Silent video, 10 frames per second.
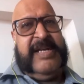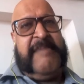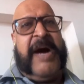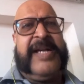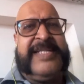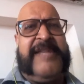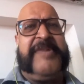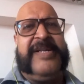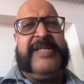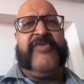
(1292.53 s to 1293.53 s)
Marcus
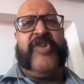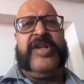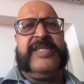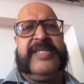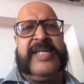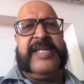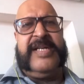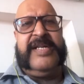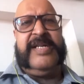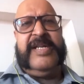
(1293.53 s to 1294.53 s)
Lepidus was
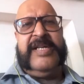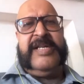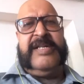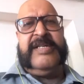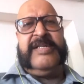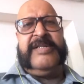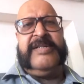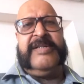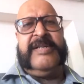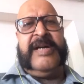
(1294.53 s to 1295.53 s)

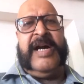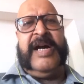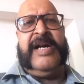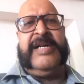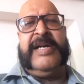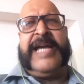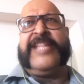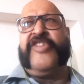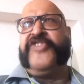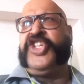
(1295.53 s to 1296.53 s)
an
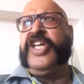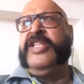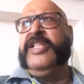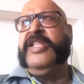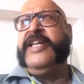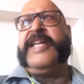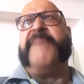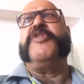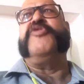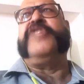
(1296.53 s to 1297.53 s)
official
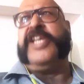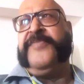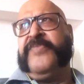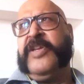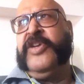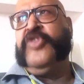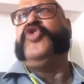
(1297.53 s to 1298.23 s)
deputy to